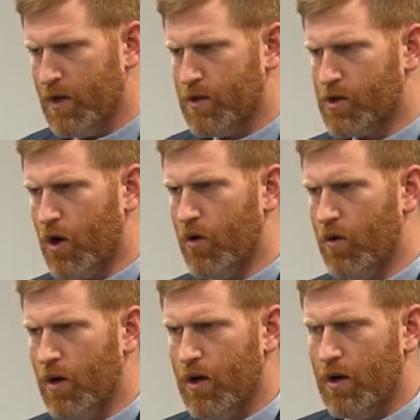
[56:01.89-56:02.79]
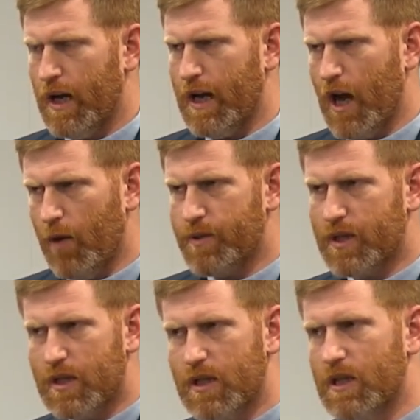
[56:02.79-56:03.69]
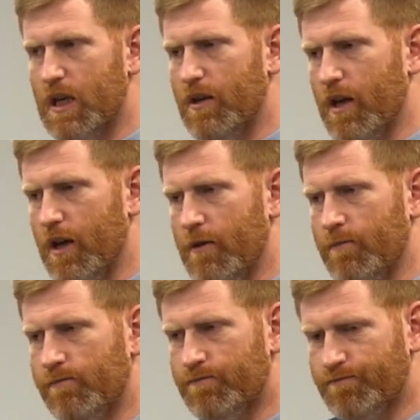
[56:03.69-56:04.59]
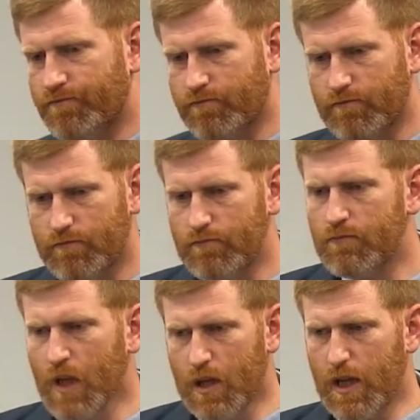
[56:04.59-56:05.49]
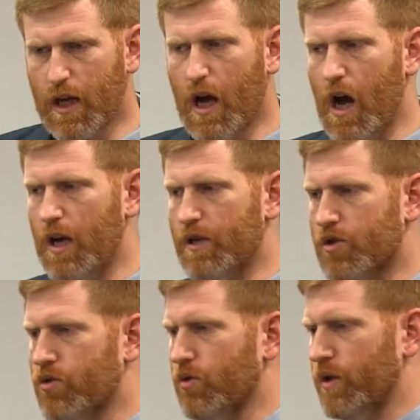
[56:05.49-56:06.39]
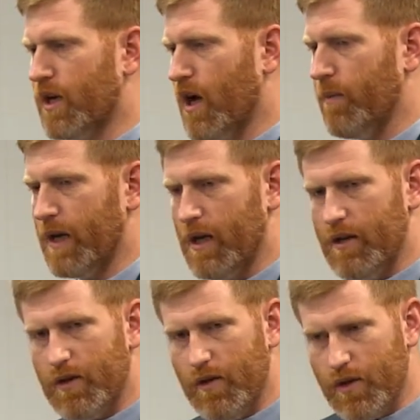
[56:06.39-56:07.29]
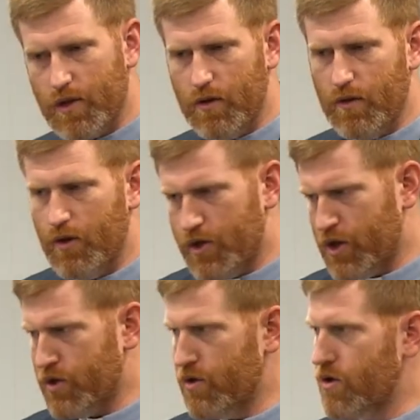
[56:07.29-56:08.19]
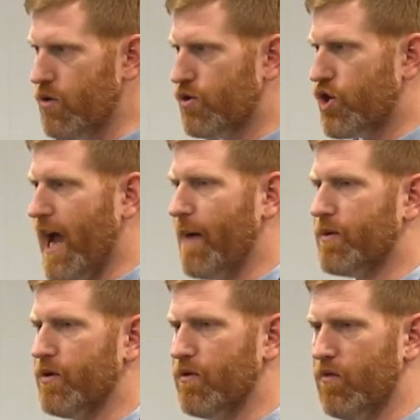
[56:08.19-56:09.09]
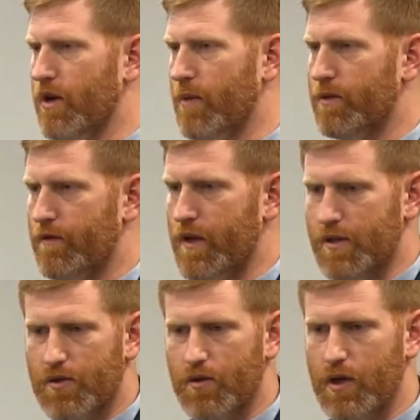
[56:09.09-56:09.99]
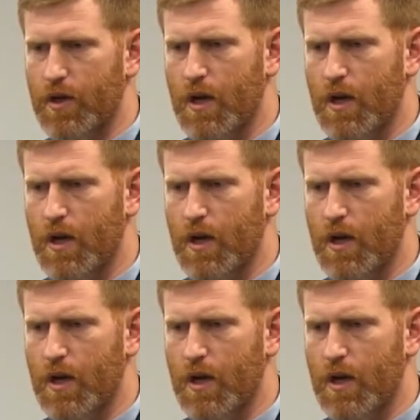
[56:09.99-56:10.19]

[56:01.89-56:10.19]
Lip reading: So it helps us to see then that God is truly coming into this. There's this new chapter in redemptive history.